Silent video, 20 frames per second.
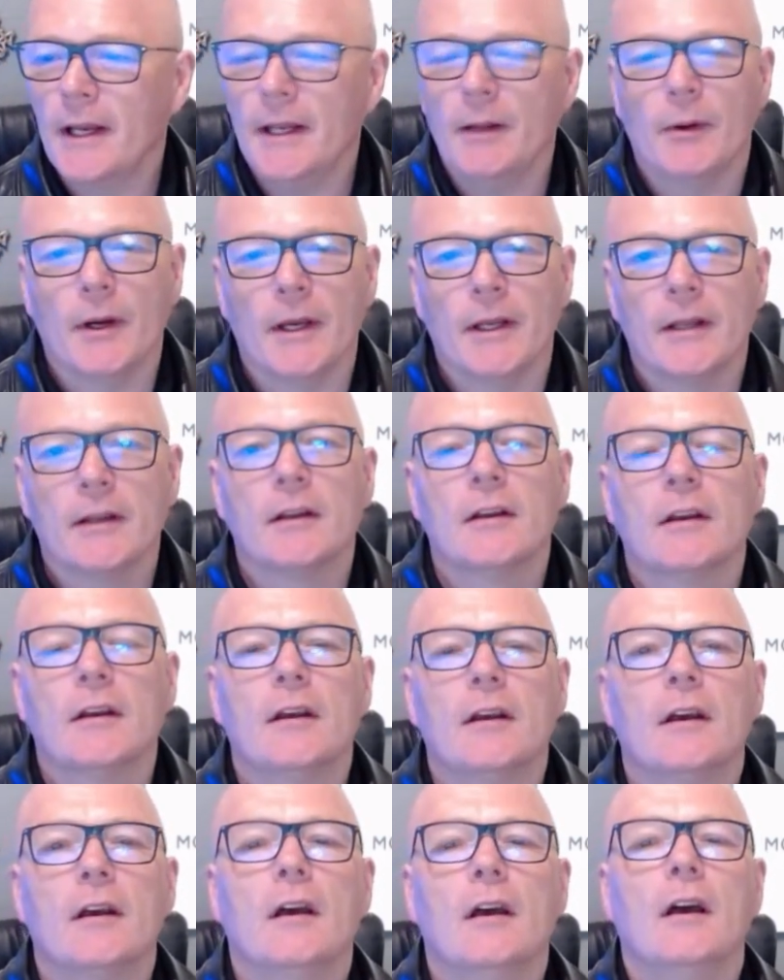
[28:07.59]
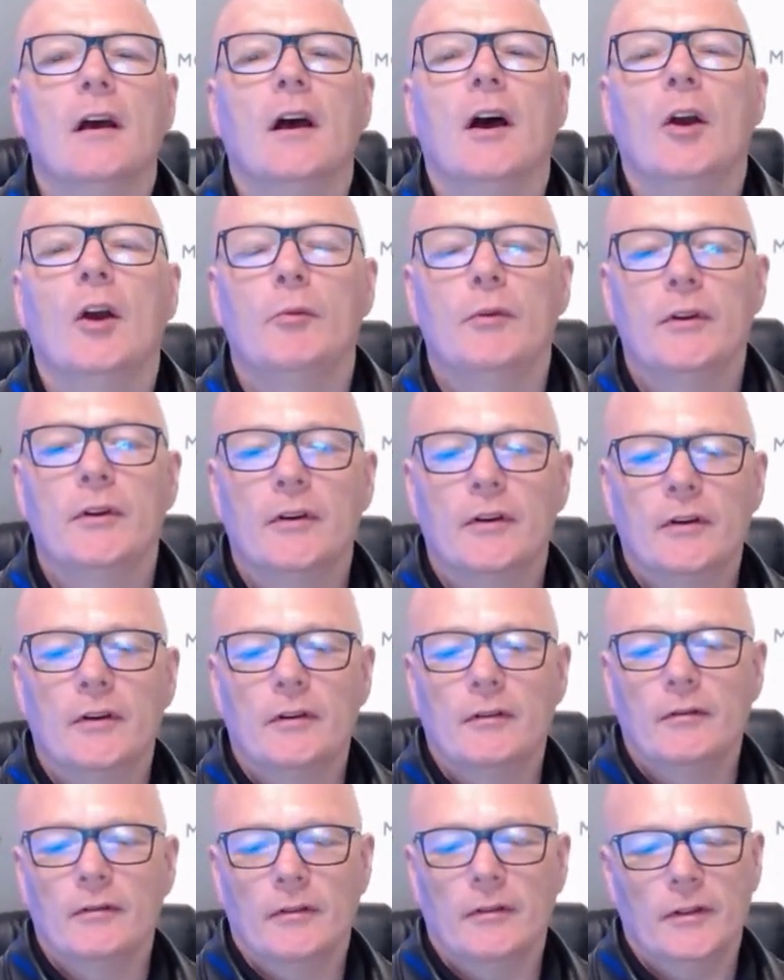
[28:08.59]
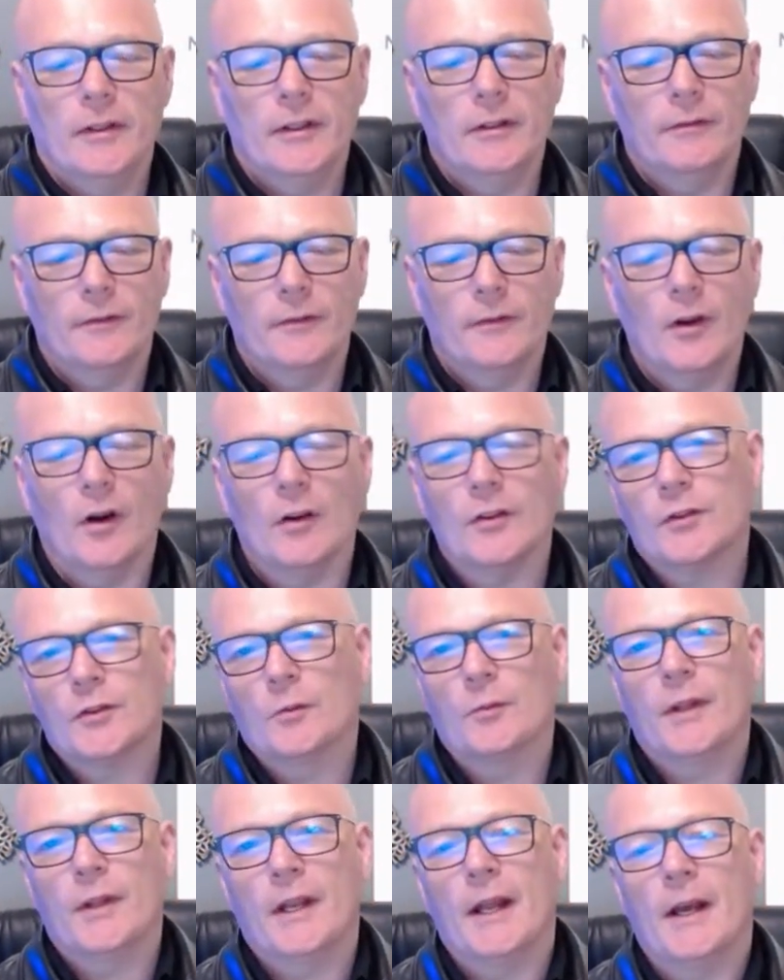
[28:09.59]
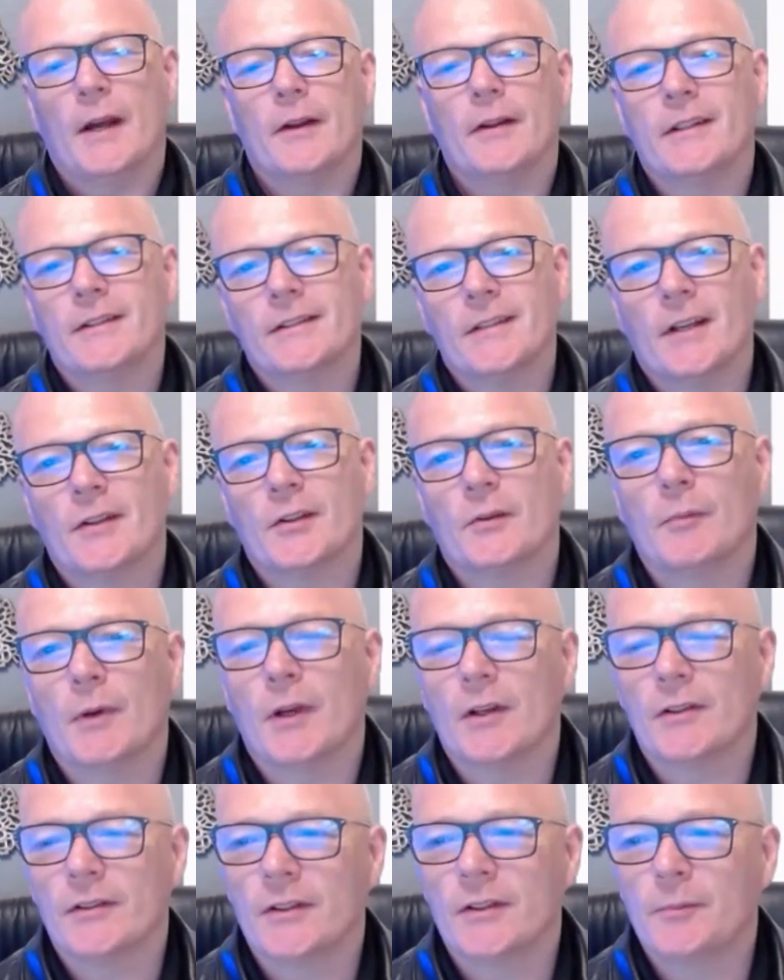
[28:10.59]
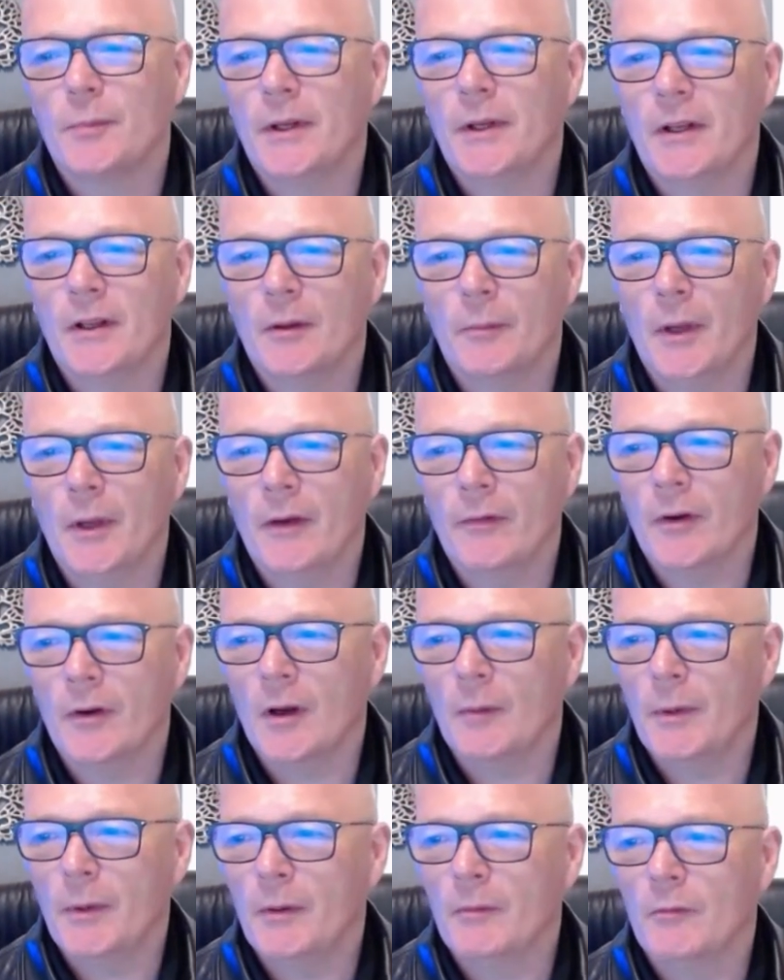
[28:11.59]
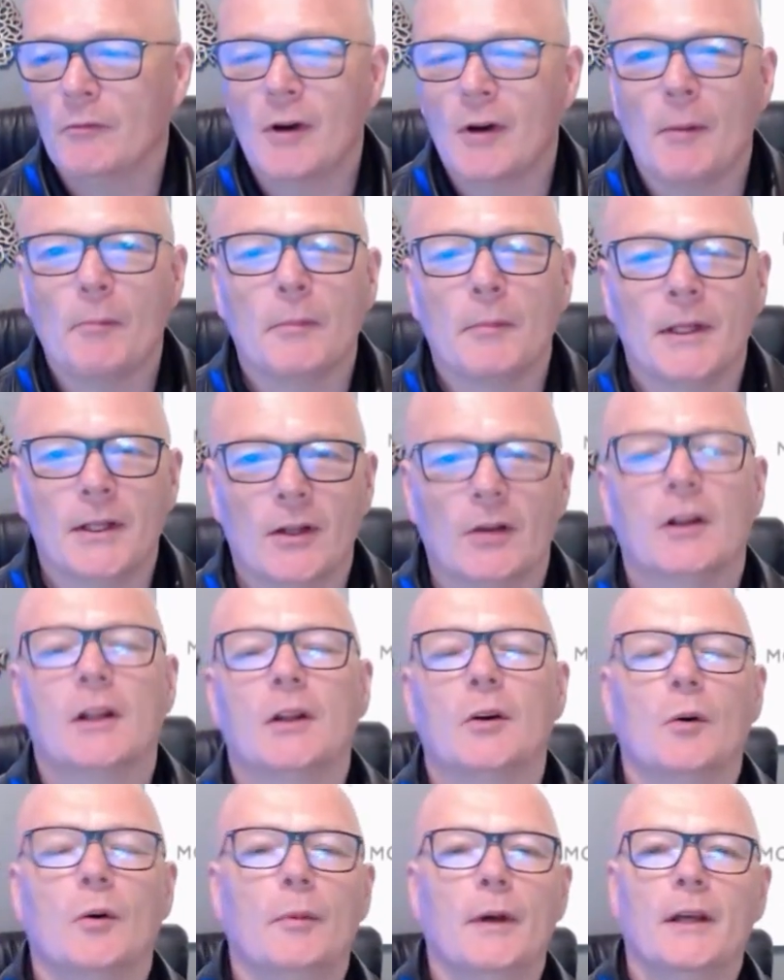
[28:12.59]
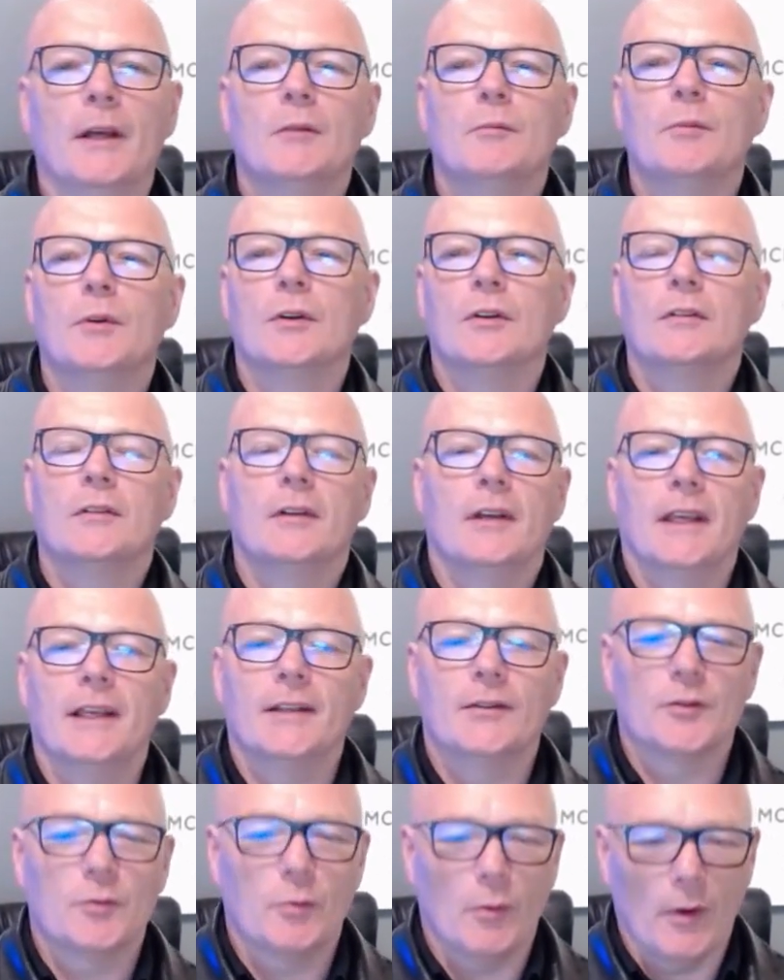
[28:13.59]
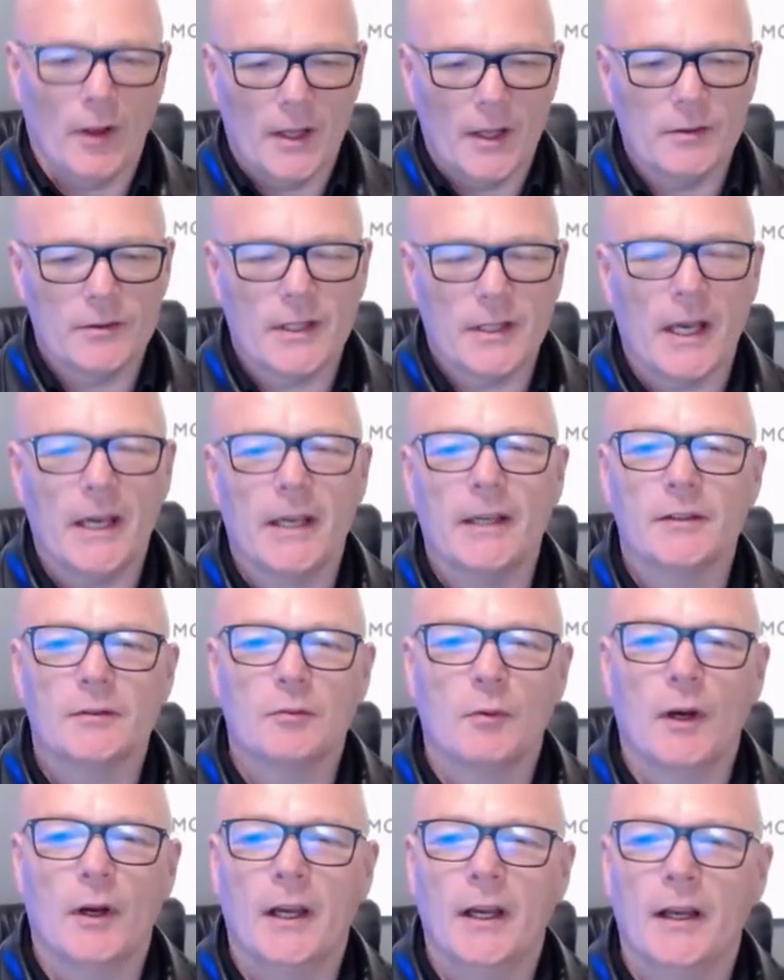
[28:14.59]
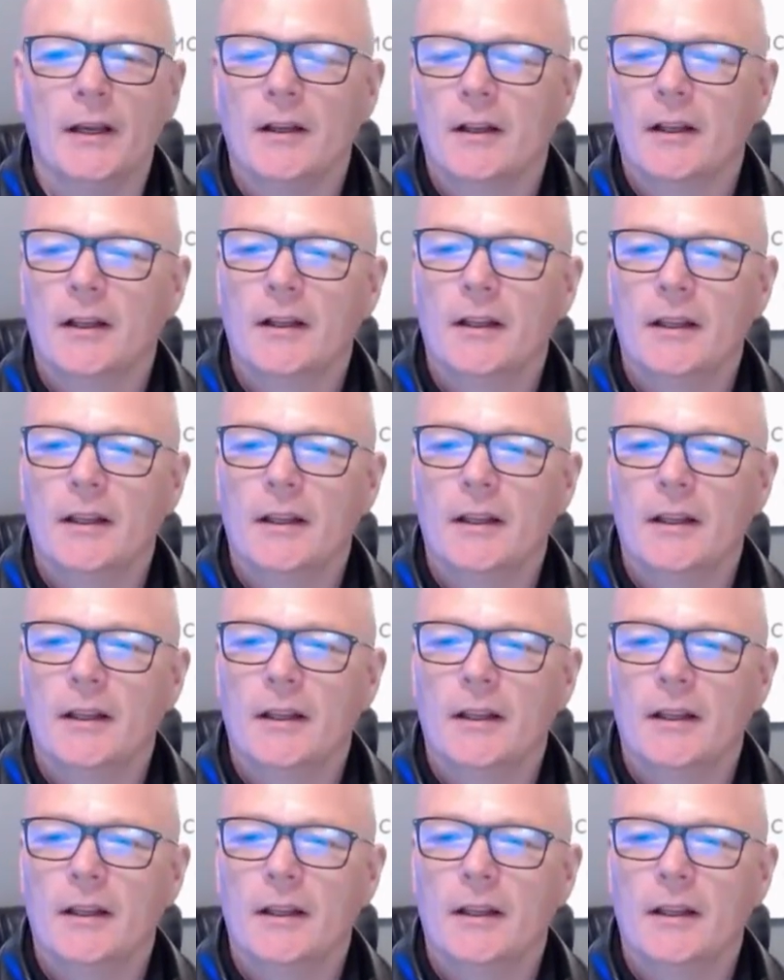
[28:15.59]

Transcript: Anyway, I hope you've got something out of this session, because it's been a bit of I've been rambling on a little bit, but it's just one of those days where,